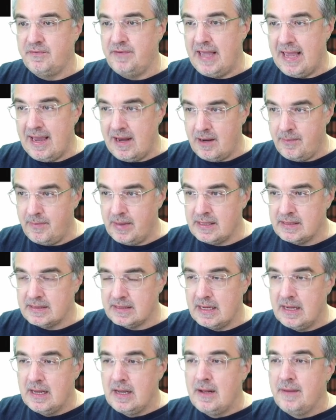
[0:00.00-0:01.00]

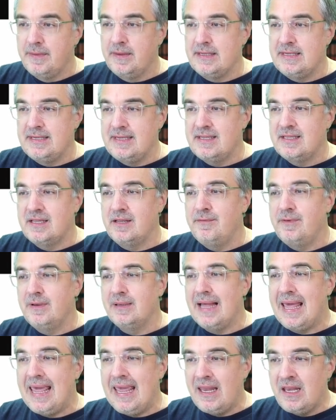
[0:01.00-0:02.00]
elements, the system
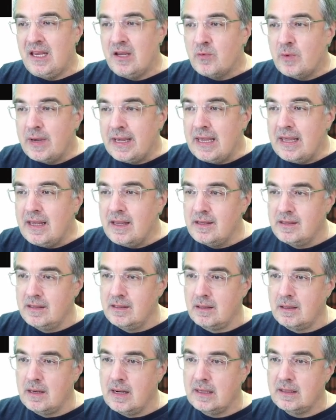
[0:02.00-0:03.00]
will anyway
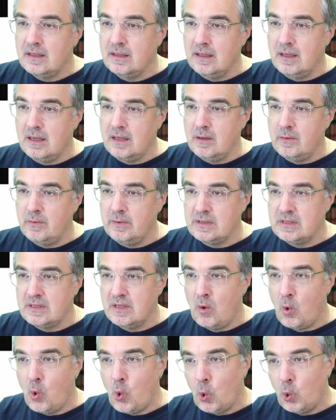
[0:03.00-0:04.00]
interact with
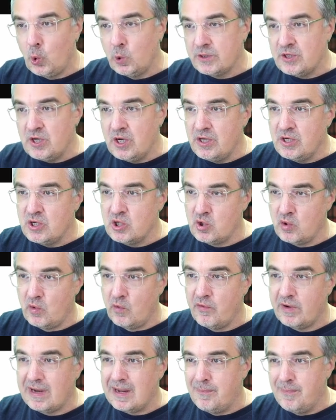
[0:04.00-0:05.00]
all changes
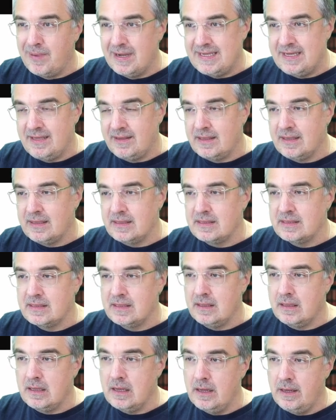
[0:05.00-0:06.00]
of capacitance
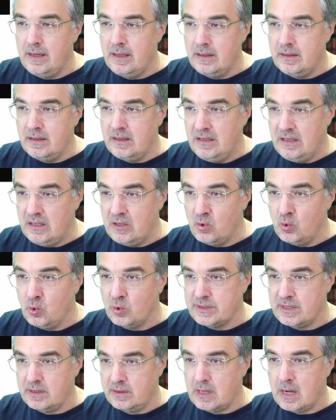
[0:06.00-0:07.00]
in your
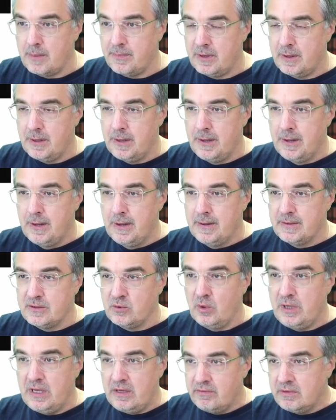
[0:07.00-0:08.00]
setup.
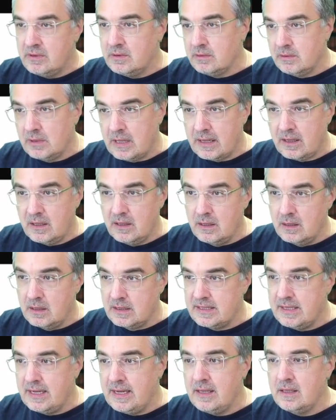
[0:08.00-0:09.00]
So even like
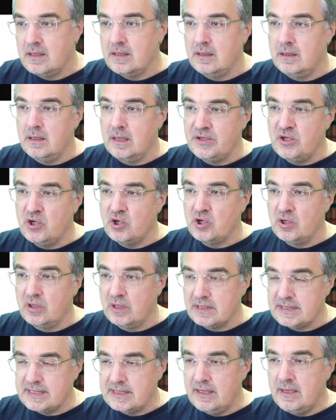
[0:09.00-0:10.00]
say it
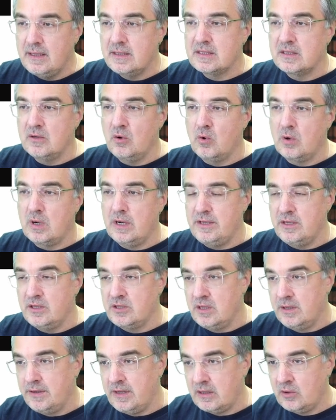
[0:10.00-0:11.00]
additional sticks or
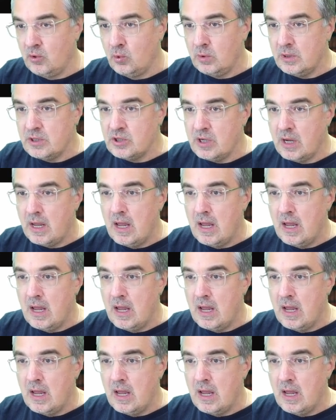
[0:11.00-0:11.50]
additional technology,